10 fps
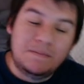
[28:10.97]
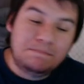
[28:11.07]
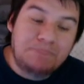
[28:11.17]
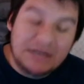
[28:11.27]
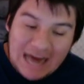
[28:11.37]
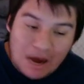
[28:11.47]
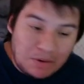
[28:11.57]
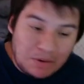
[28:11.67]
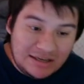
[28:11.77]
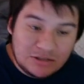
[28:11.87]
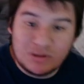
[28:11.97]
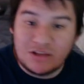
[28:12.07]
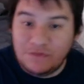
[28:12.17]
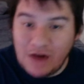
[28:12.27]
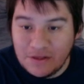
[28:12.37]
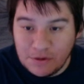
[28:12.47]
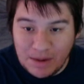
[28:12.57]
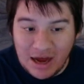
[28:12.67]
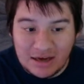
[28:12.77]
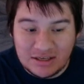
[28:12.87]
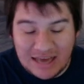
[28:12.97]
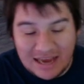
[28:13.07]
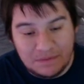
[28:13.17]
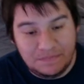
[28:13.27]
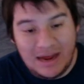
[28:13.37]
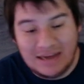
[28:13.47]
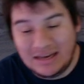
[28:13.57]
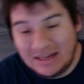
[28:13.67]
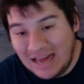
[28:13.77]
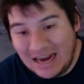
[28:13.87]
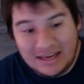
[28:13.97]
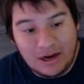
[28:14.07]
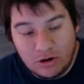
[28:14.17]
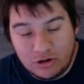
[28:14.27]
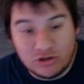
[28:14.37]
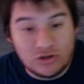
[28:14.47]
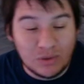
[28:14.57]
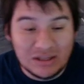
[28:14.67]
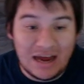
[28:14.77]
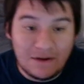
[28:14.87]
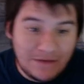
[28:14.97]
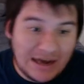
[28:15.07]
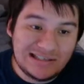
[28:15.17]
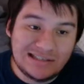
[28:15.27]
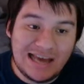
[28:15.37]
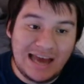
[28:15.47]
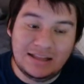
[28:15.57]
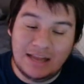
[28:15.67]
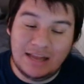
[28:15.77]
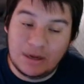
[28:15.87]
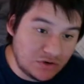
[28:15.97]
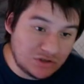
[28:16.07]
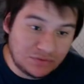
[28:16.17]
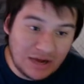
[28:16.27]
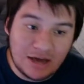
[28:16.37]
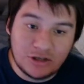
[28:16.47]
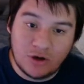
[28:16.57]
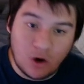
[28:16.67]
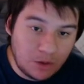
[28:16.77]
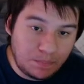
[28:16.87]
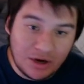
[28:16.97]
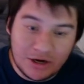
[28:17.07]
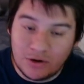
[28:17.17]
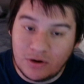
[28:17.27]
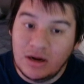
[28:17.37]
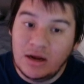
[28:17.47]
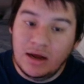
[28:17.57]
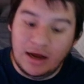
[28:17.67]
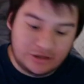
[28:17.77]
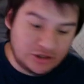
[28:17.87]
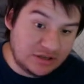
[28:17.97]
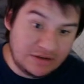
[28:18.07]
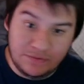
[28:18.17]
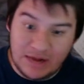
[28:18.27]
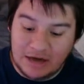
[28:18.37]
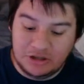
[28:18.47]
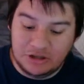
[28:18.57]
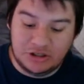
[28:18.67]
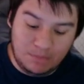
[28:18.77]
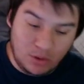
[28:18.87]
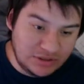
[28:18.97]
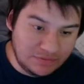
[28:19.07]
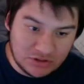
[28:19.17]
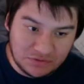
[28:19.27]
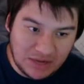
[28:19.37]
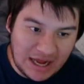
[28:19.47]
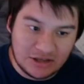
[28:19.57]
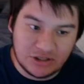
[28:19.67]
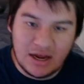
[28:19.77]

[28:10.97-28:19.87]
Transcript: But nowadays, with the Father Box and the fact that a lot of characters do a lot of fast attack, like Reverse Flash, Heartbreaker, Just League Flash, and Multiverse Flash,